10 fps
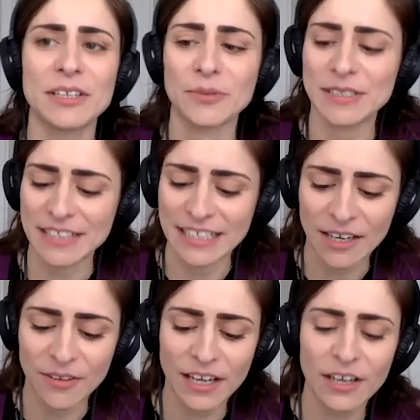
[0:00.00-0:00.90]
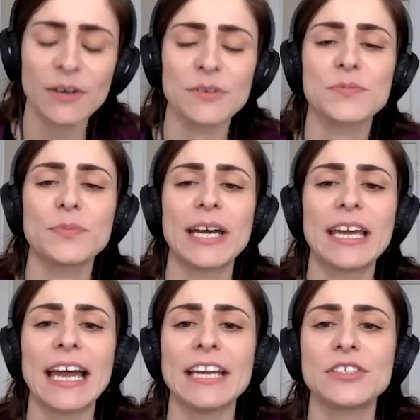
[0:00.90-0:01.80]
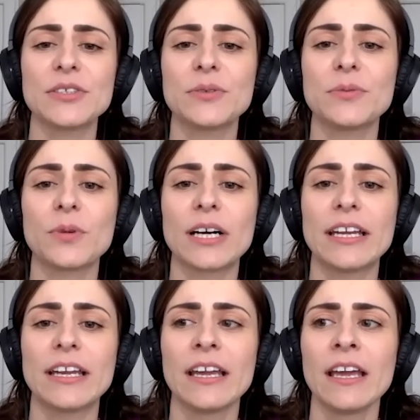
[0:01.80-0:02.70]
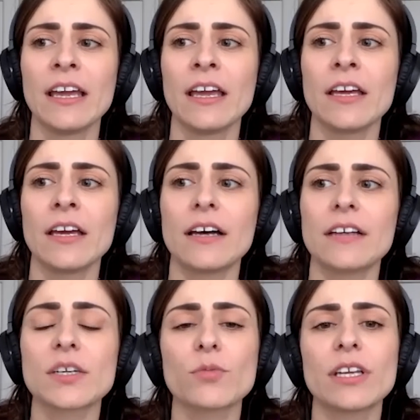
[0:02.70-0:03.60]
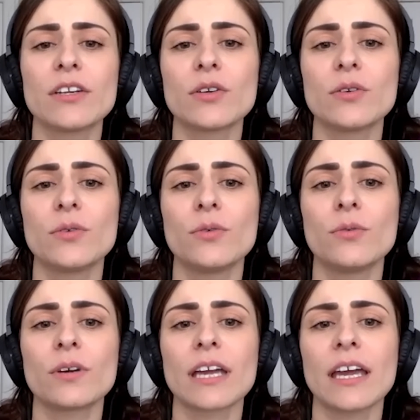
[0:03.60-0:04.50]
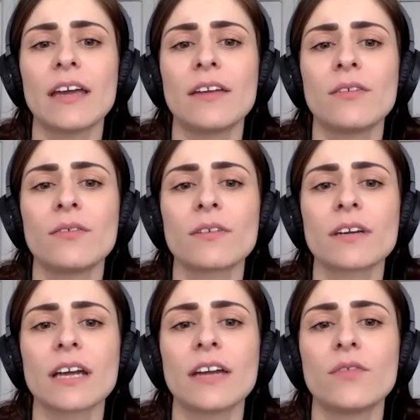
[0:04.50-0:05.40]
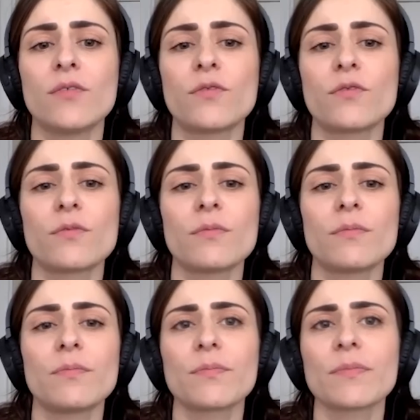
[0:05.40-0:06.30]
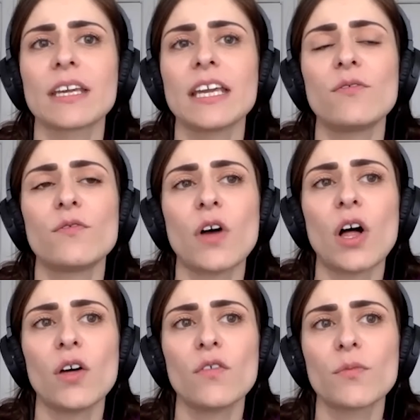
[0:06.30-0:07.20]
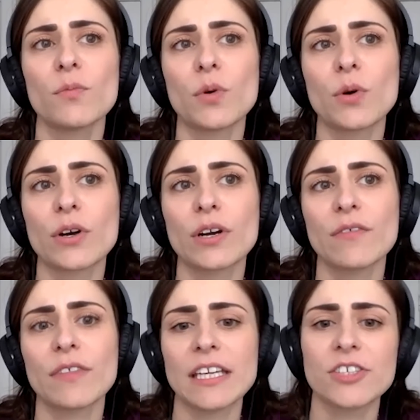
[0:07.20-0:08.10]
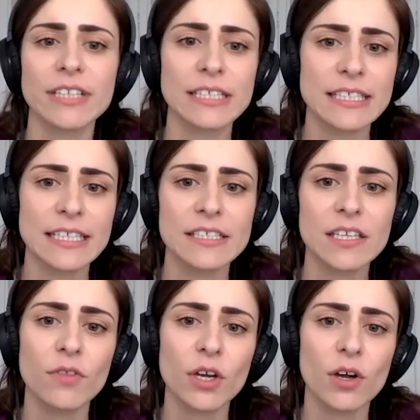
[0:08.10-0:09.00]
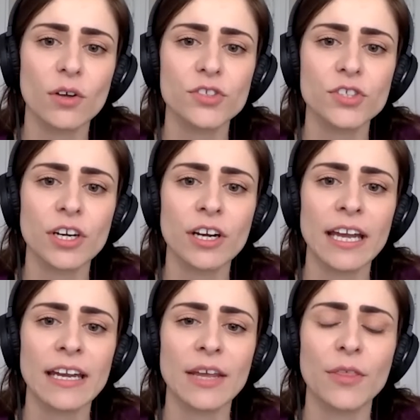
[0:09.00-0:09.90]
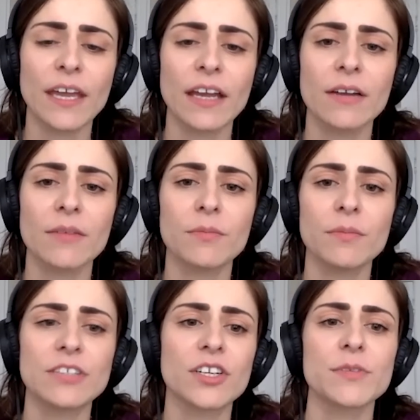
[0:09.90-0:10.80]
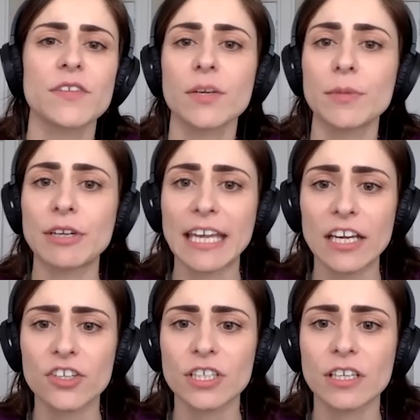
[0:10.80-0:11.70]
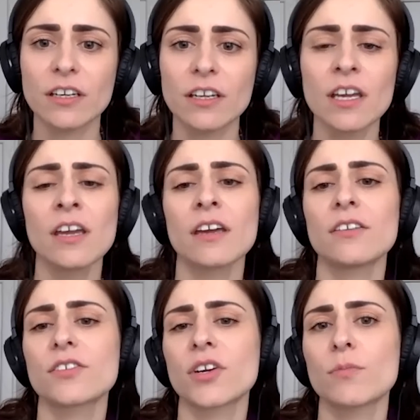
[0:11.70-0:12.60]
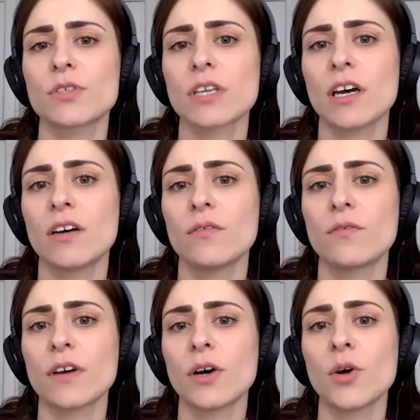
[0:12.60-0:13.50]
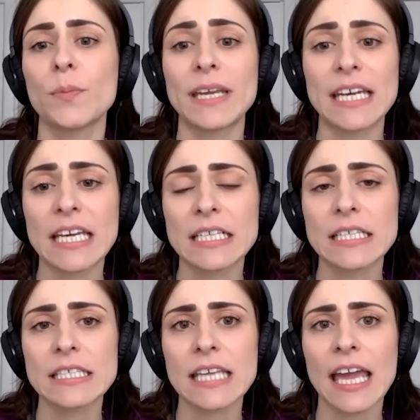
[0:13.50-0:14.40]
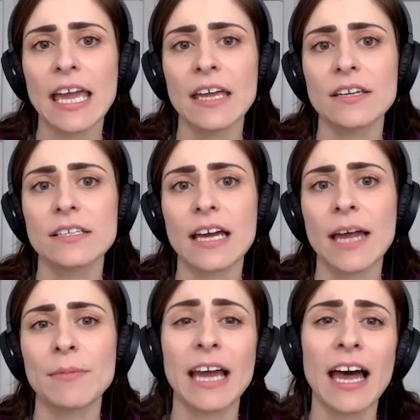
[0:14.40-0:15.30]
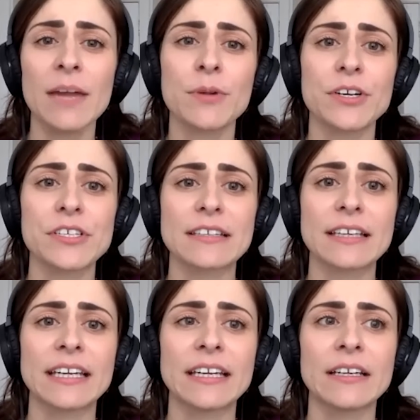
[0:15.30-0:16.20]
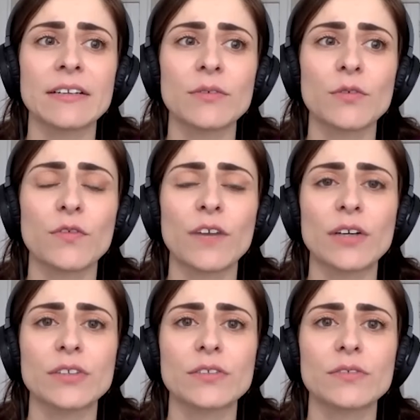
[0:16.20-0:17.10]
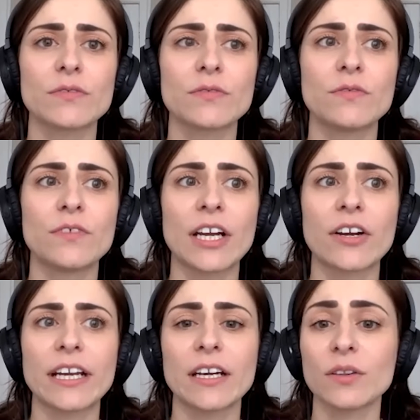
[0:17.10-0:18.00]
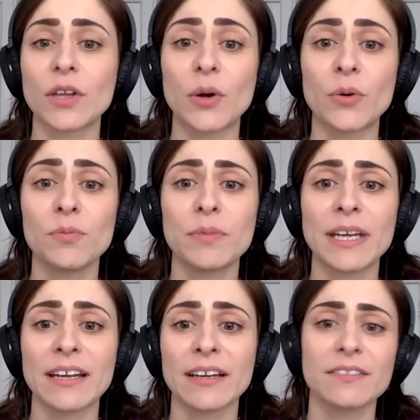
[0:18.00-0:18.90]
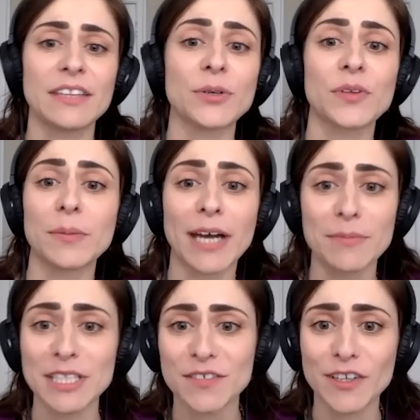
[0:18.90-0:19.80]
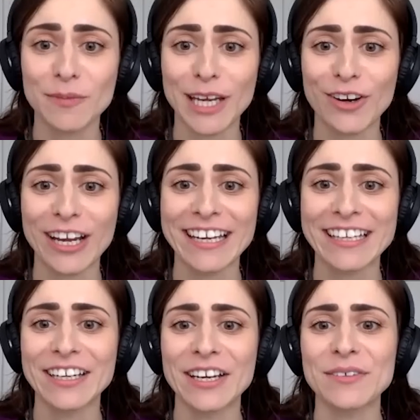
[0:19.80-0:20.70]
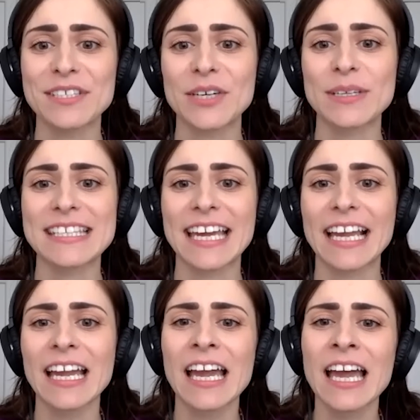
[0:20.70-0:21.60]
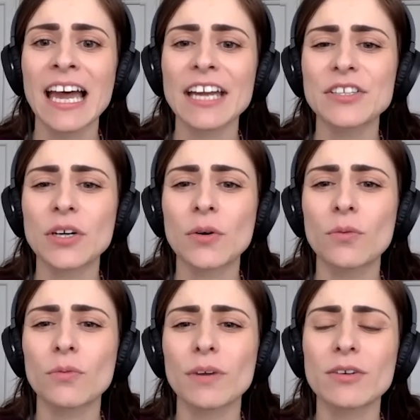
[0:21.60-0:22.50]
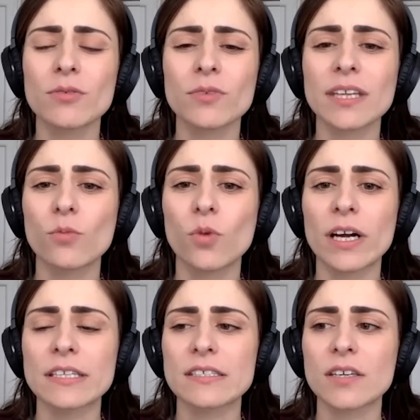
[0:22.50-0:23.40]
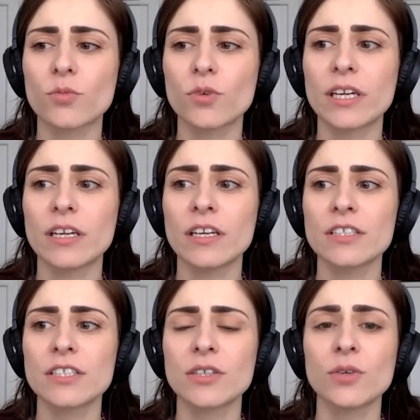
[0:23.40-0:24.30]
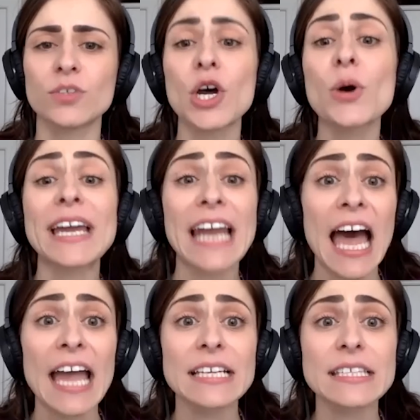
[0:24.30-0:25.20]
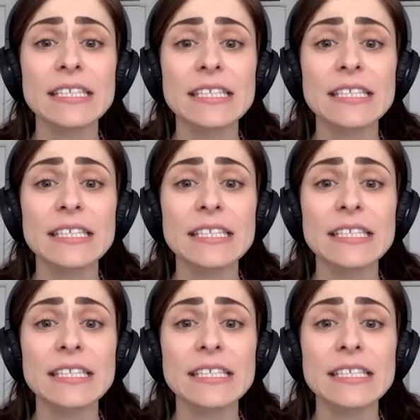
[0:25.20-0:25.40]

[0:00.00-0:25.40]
we've seen how that goes, but I do want someone who can kind of involve more of the intricacies of the culture. And I think in terms of communication, in terms of openness. And I mean, I personally felt very alone being the only bat mitzvah in my grade, So it's like, I don't really want someone to tokenize.